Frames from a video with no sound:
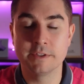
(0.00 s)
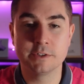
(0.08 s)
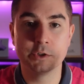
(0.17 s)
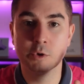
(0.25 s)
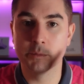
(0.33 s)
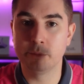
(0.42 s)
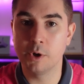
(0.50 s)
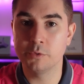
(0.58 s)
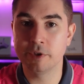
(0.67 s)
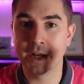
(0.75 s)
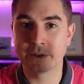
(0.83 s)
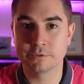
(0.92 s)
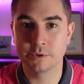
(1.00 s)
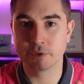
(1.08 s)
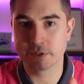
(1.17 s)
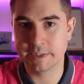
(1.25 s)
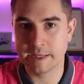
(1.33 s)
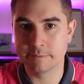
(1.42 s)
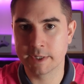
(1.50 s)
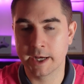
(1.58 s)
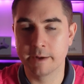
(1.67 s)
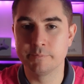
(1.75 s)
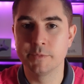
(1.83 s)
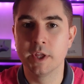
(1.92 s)
These two are both in escrow at the same
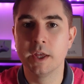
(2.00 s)
time.